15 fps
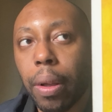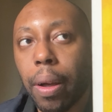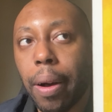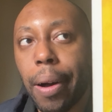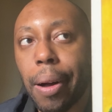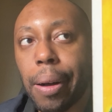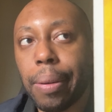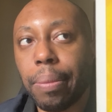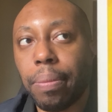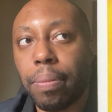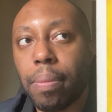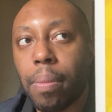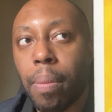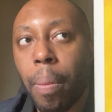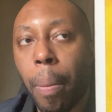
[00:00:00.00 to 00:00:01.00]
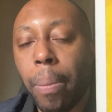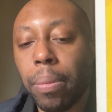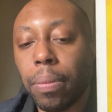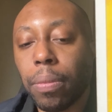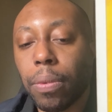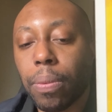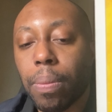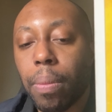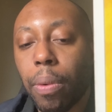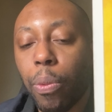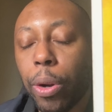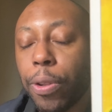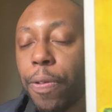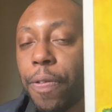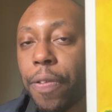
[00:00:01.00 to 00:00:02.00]
um,
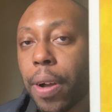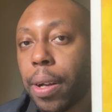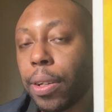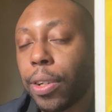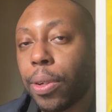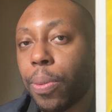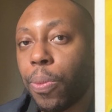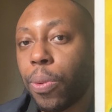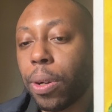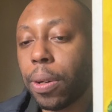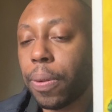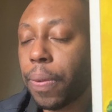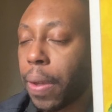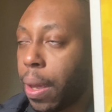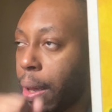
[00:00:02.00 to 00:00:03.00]
when you find someone,